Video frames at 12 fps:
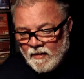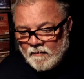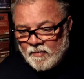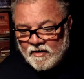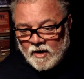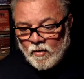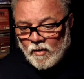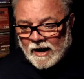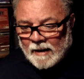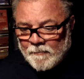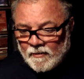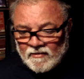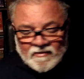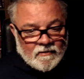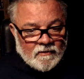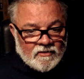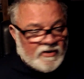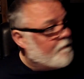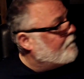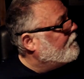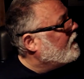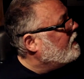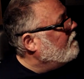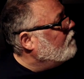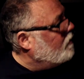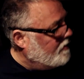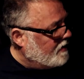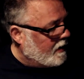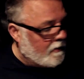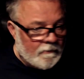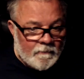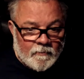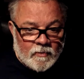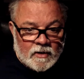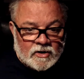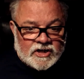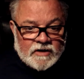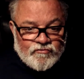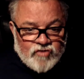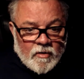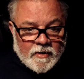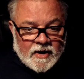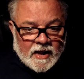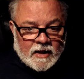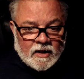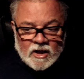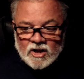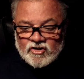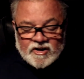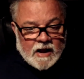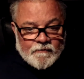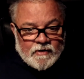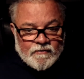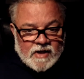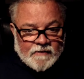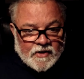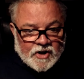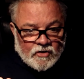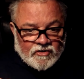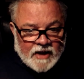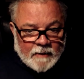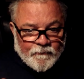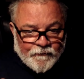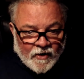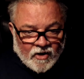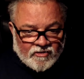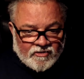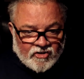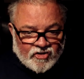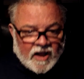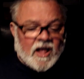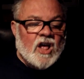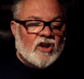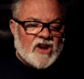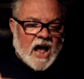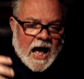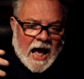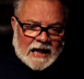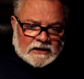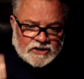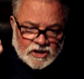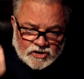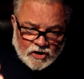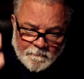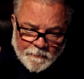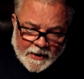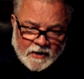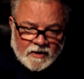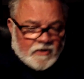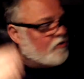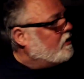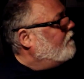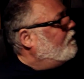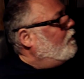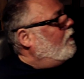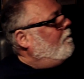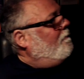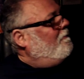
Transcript: But no, what happens? She freaking ruined it. She ruined it. She never even gave the dog's name first, did she? She had to jump in, didn't she, everyone?